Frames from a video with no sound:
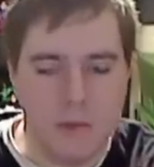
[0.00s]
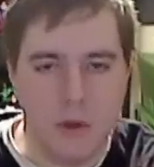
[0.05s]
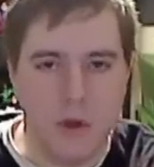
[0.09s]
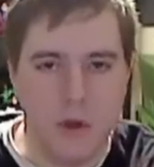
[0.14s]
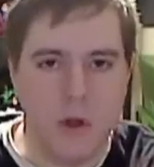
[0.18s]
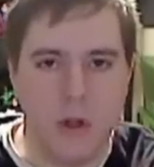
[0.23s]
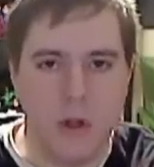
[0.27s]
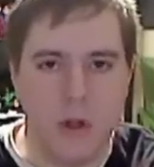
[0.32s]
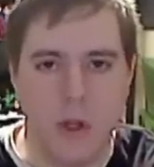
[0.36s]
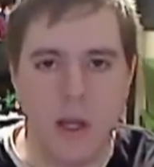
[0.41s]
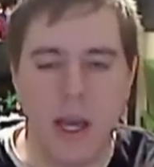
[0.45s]

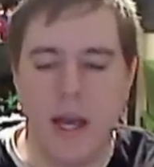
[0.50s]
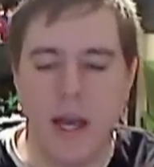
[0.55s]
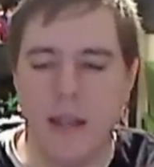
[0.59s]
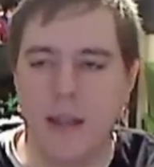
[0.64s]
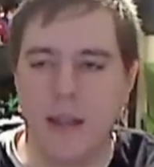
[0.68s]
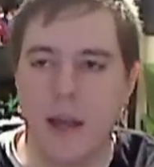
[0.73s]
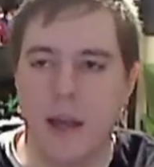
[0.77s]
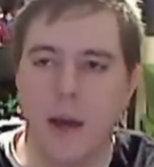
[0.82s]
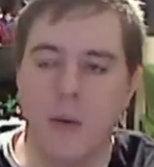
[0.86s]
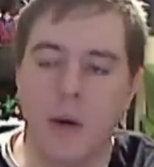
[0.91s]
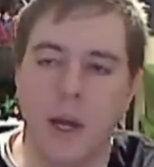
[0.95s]
You could look at
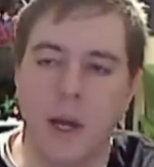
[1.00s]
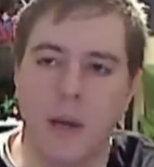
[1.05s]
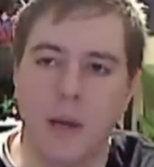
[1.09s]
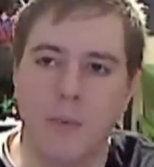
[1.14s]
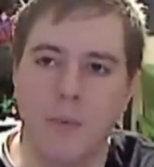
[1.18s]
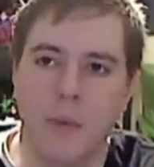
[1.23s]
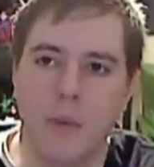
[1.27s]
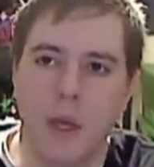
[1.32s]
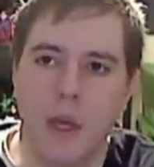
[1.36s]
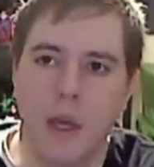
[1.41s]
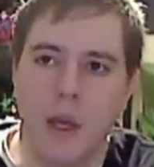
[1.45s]
it that
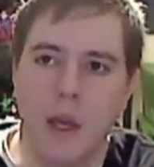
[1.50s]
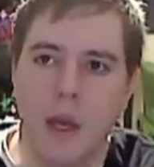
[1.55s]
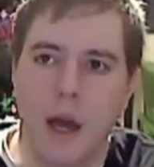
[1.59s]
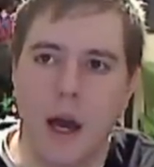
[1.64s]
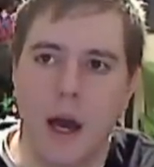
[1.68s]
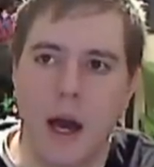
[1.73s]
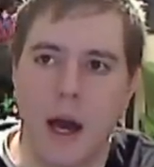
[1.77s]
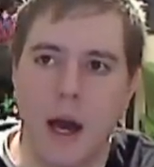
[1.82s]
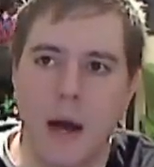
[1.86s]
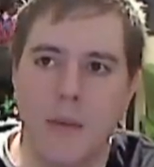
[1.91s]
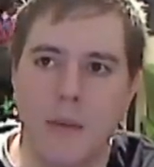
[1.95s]
way.
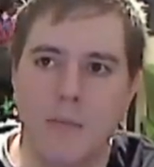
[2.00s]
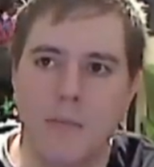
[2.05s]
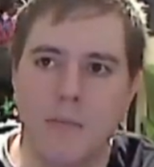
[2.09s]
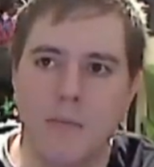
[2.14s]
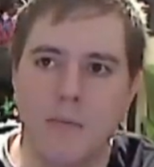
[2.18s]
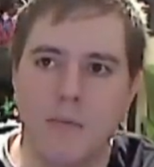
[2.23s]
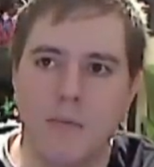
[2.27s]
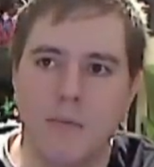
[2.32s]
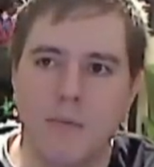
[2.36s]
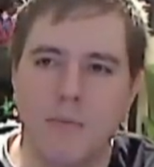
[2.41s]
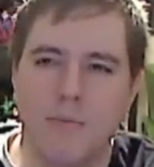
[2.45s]

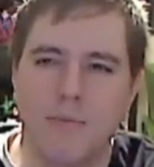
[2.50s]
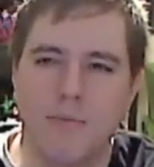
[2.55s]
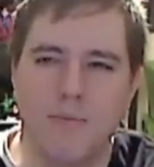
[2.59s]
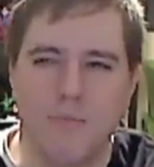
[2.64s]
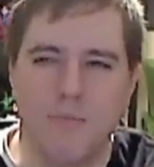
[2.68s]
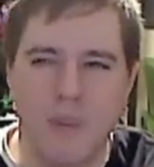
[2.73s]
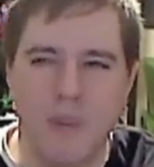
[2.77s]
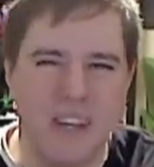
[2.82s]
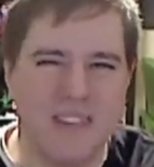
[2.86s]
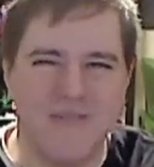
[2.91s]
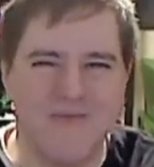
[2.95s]

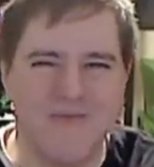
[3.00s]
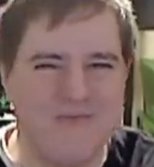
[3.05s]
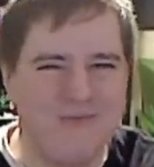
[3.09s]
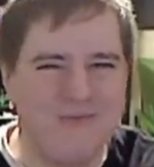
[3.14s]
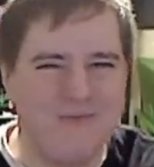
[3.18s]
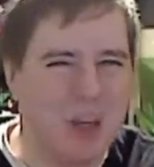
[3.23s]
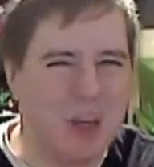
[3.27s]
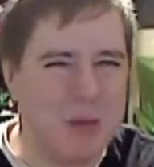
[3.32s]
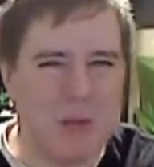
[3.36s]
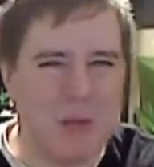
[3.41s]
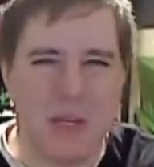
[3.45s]
But
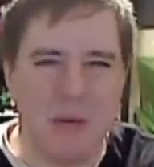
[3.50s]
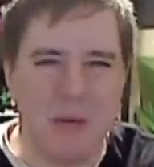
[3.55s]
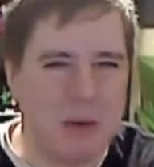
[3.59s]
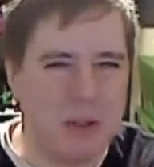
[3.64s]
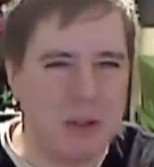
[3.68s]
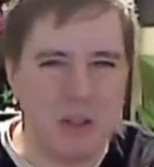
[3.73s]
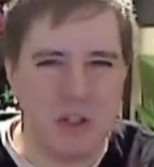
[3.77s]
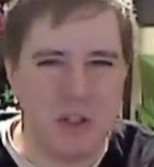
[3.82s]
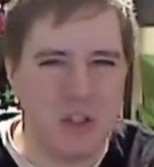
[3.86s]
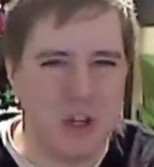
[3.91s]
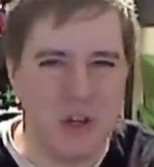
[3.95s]
something
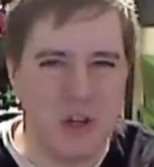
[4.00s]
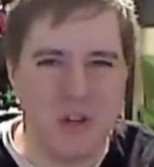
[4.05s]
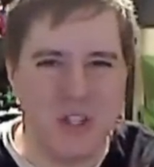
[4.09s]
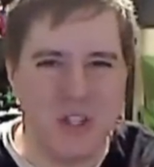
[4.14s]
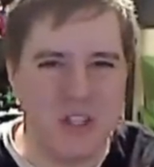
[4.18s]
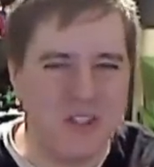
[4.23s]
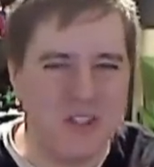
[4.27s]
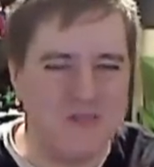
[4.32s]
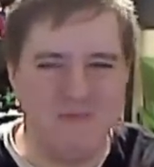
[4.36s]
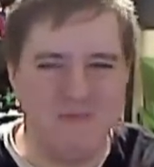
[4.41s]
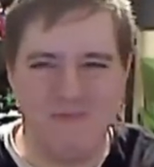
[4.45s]
about the show
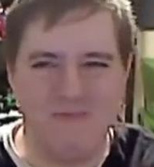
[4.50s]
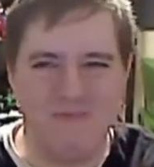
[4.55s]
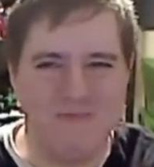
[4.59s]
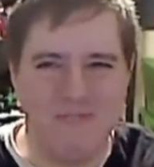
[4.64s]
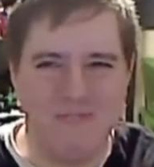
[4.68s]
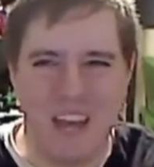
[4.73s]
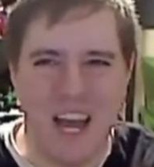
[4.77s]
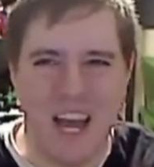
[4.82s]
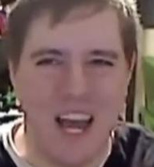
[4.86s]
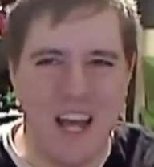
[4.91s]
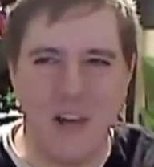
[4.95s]
just,
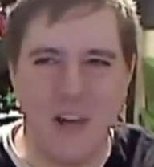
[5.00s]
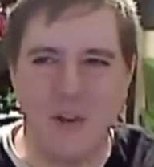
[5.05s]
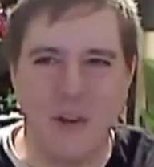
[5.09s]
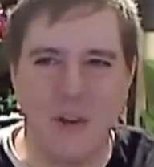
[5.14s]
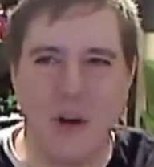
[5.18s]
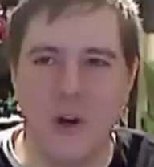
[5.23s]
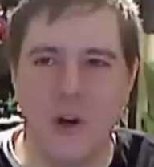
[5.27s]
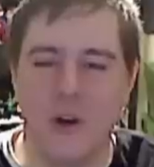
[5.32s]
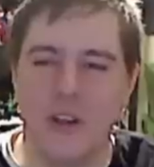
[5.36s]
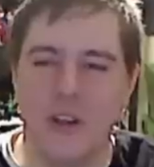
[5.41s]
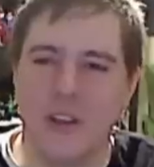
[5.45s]
I don't
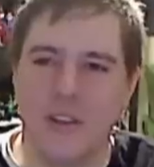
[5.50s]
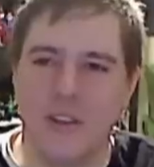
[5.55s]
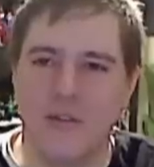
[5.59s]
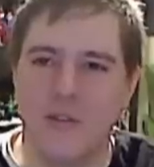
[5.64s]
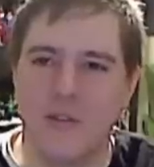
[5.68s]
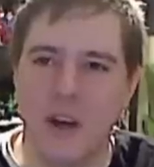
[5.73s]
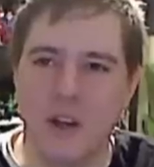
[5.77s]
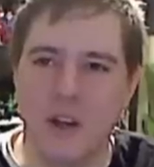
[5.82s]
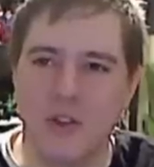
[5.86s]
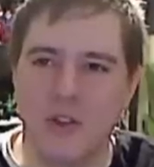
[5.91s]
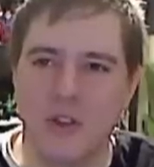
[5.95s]
know, it
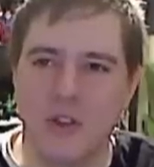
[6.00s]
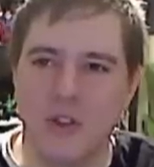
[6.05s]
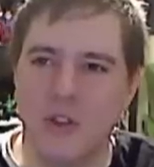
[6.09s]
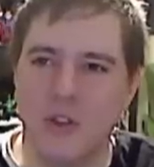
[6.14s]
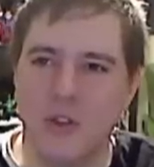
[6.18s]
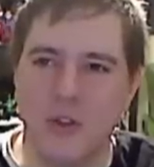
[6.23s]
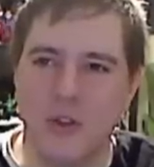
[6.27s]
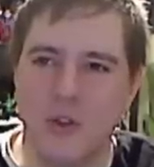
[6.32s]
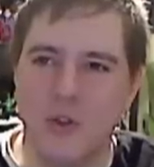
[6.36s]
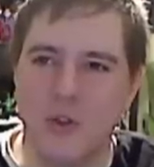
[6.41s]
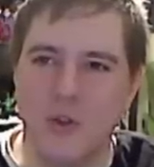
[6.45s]
felt
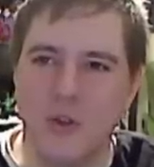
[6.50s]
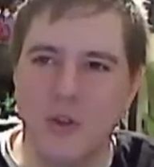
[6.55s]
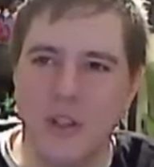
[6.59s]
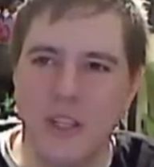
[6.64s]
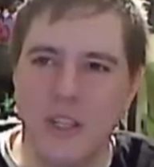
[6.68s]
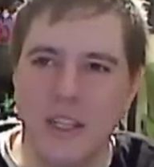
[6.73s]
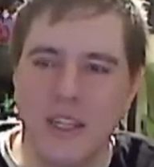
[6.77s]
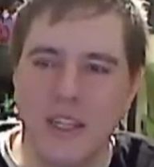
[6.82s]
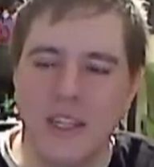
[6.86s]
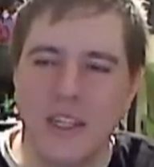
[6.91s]
too